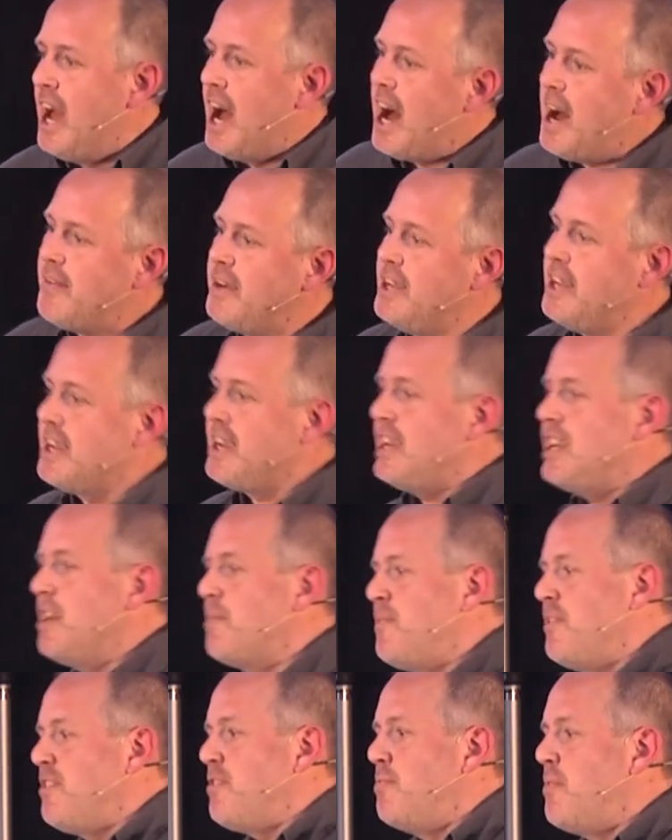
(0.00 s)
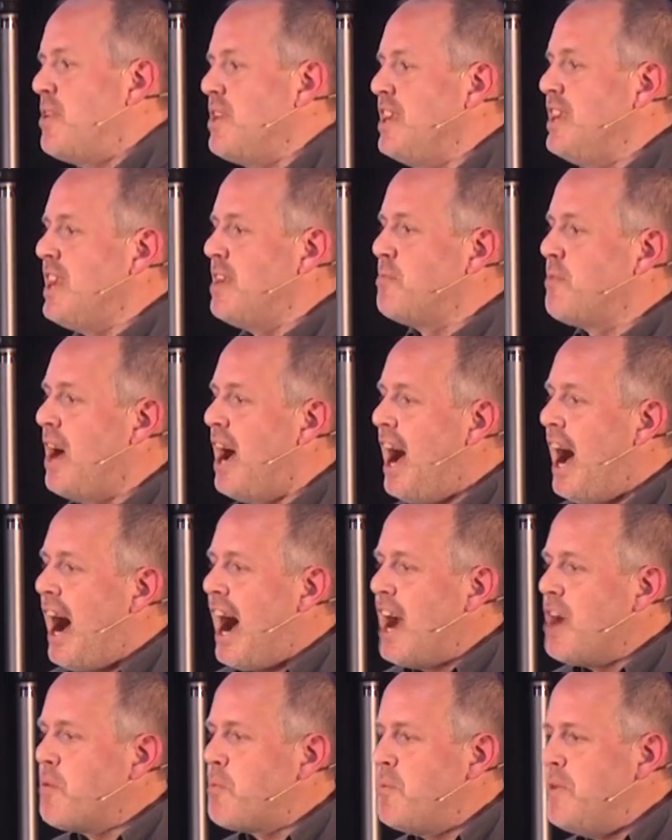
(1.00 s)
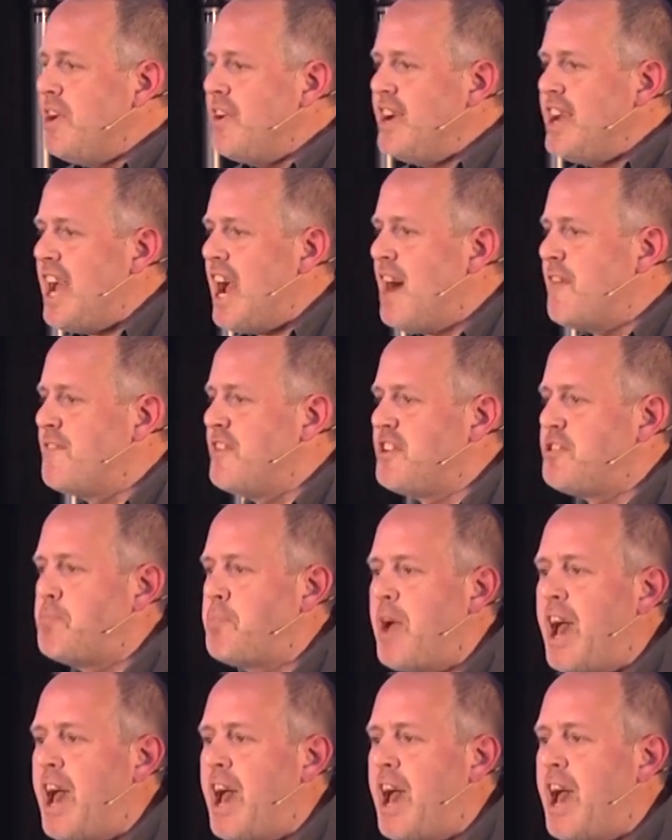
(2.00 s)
I'm going to get up this morning and I really have this